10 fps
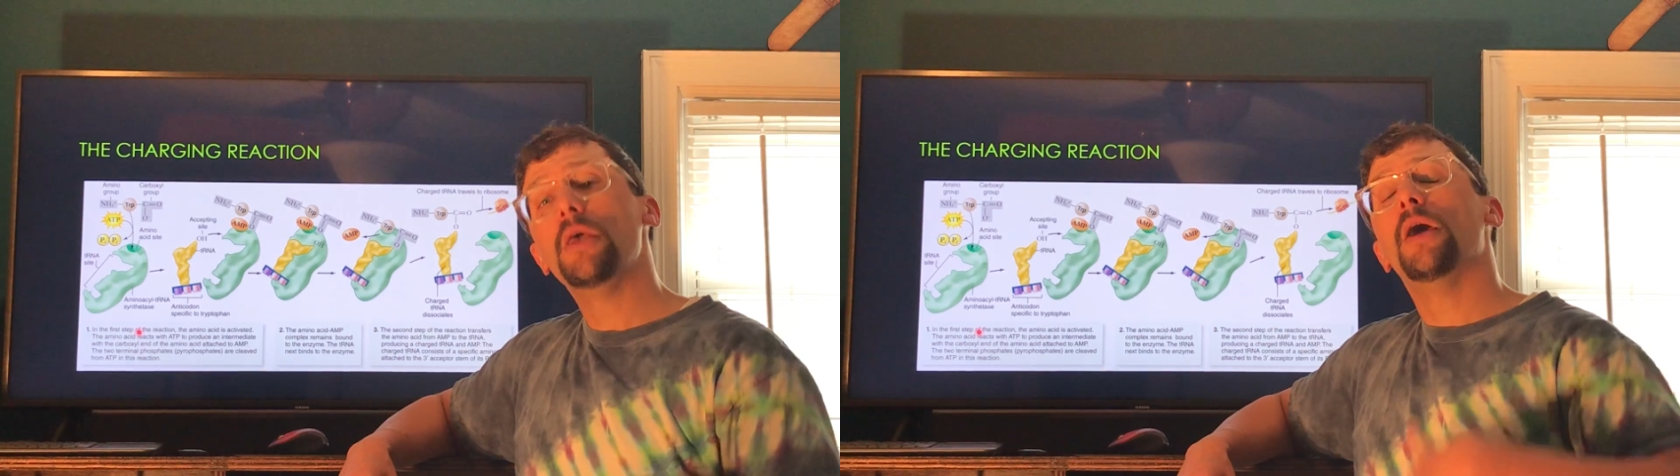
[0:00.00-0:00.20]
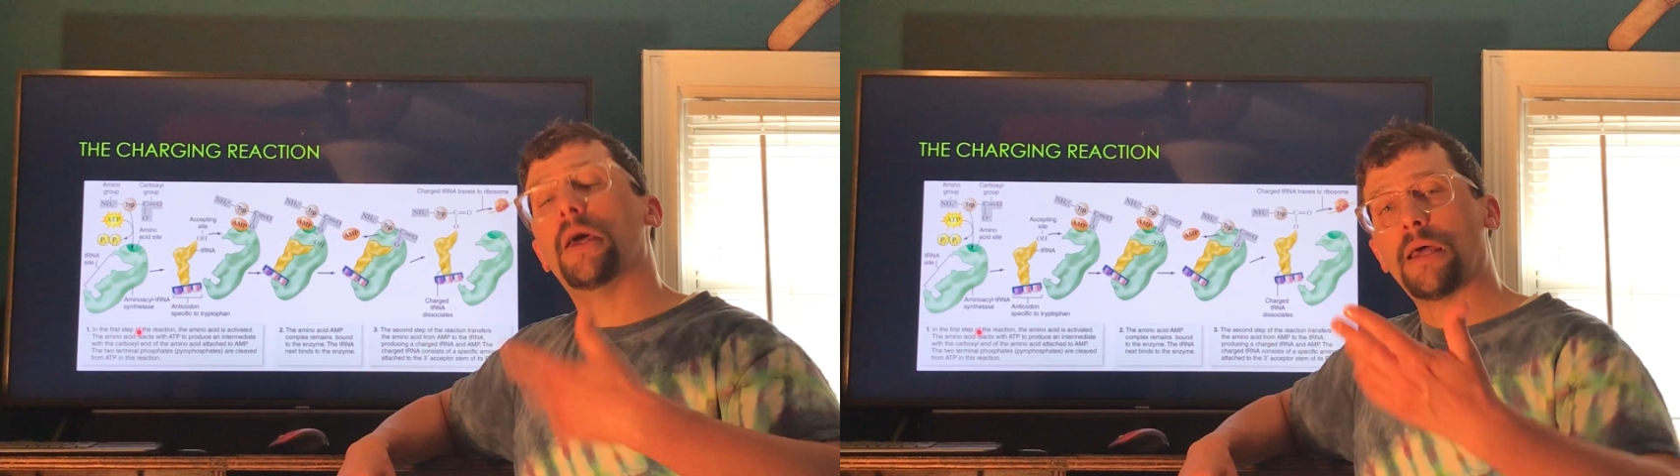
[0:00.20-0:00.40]

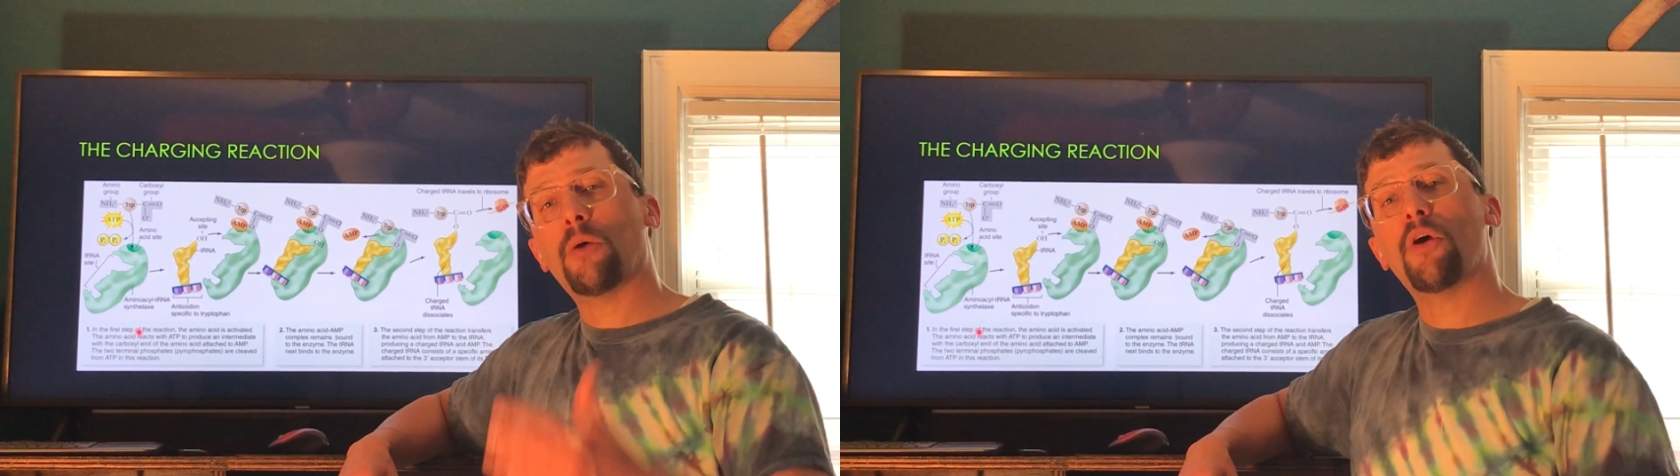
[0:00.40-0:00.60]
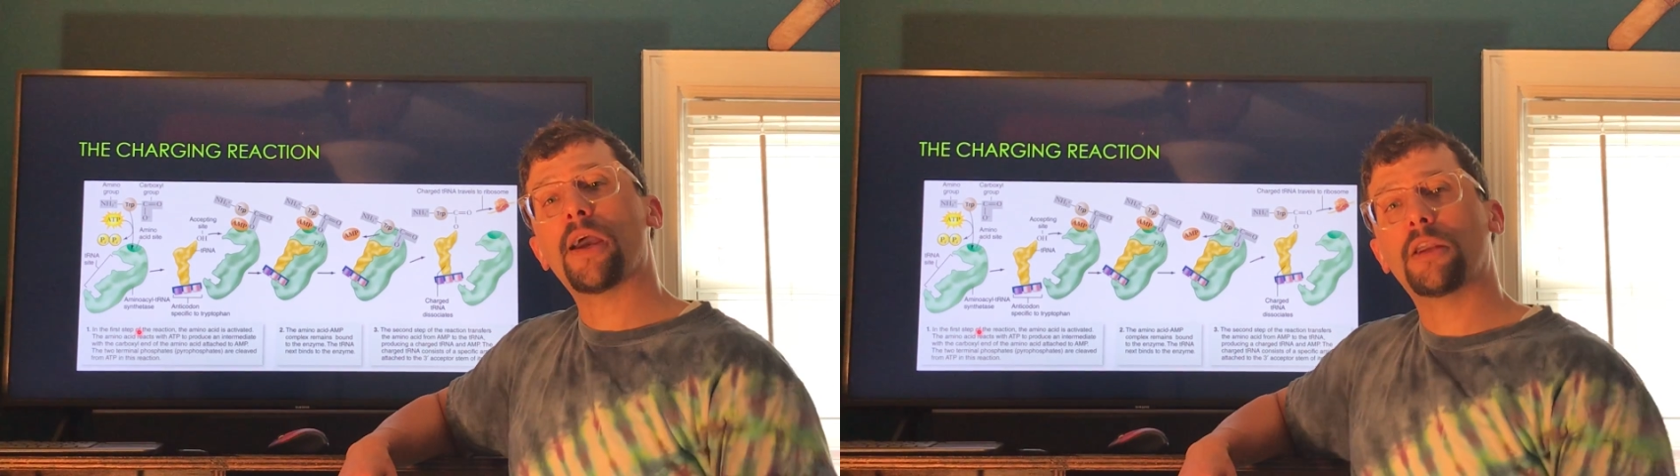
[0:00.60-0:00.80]
and that
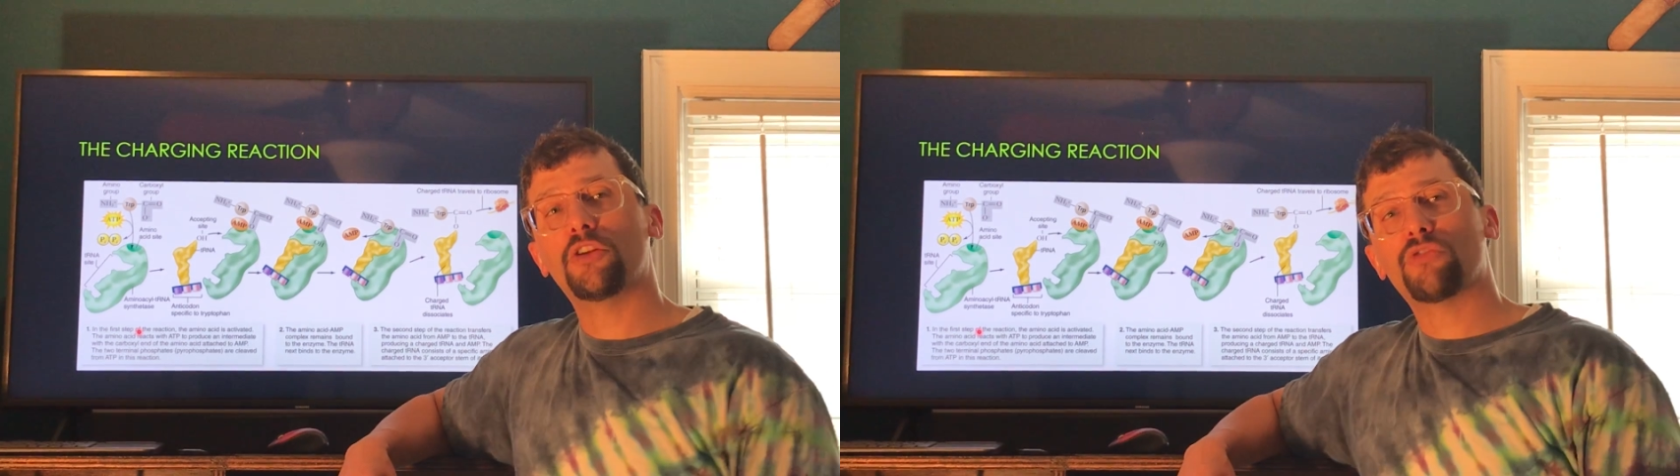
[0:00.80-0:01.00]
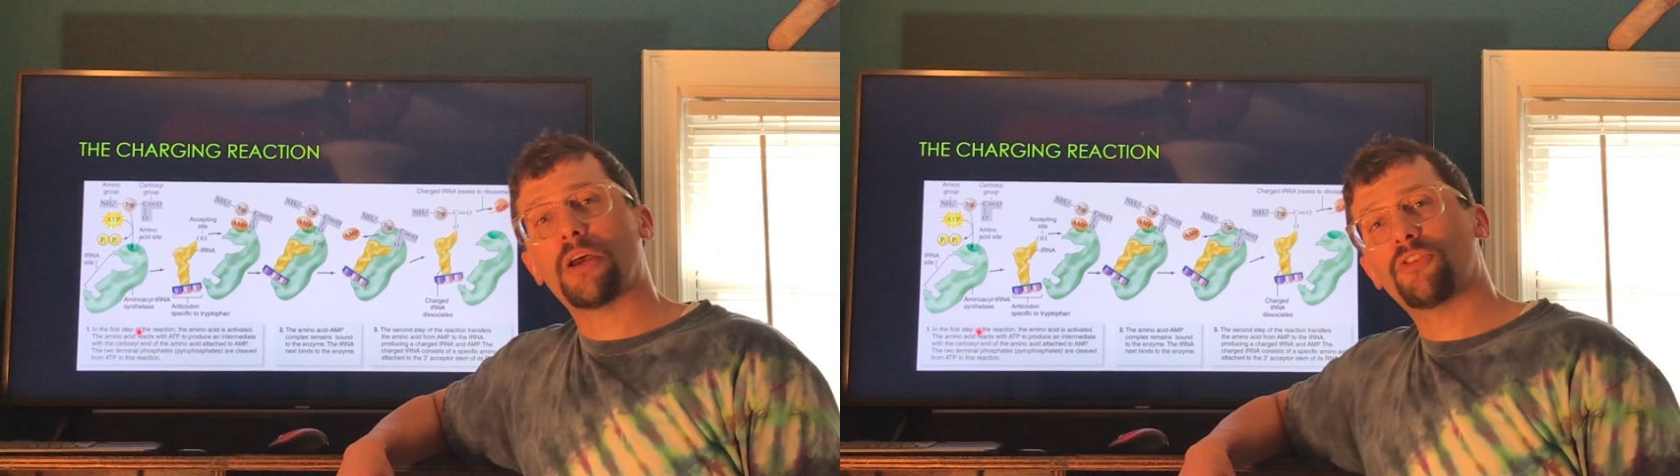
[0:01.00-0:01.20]
way I can
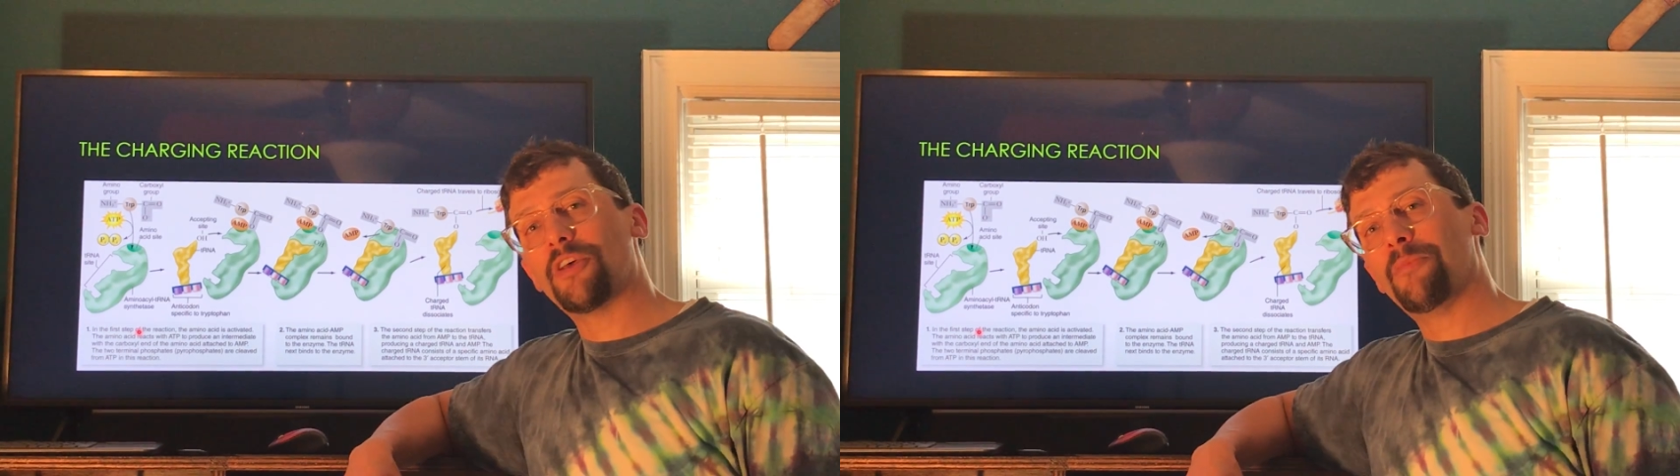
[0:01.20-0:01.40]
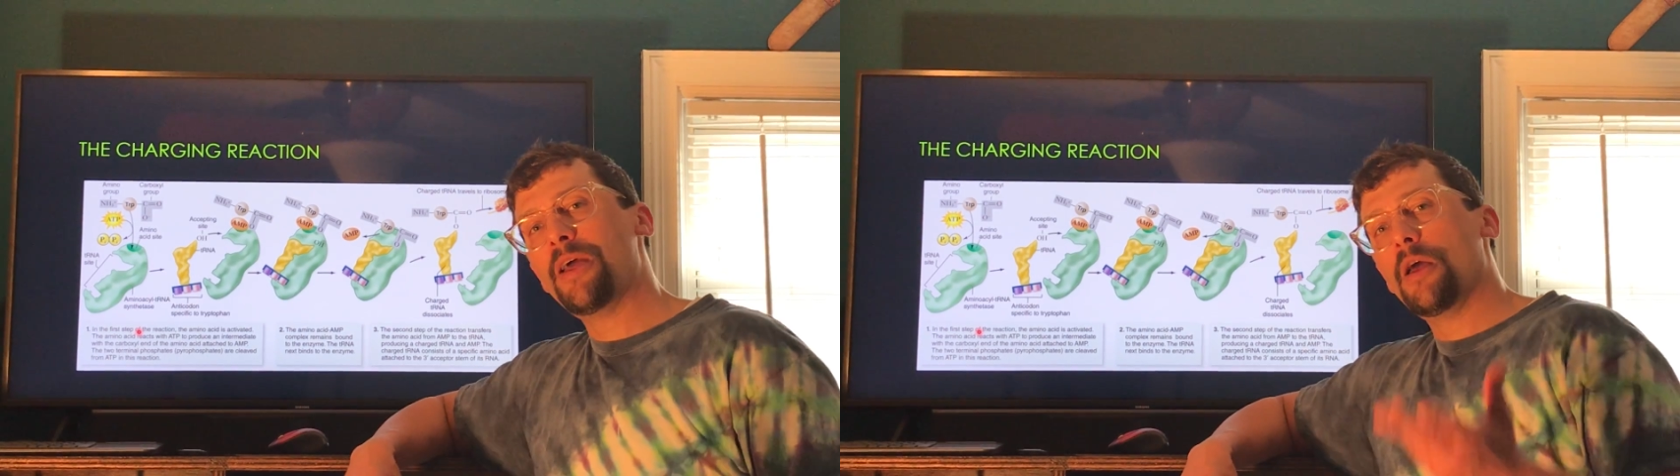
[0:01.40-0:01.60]
address them.